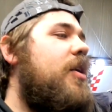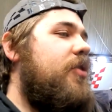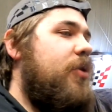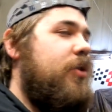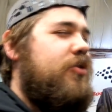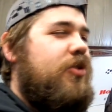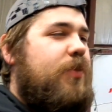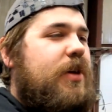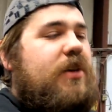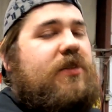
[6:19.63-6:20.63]
So it
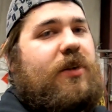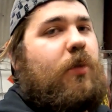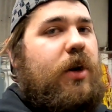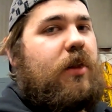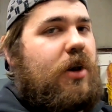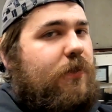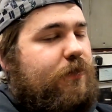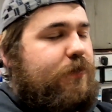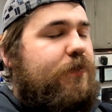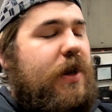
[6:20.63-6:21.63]
should be somewhat a lot
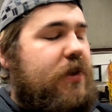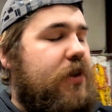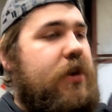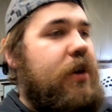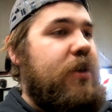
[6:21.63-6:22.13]
better.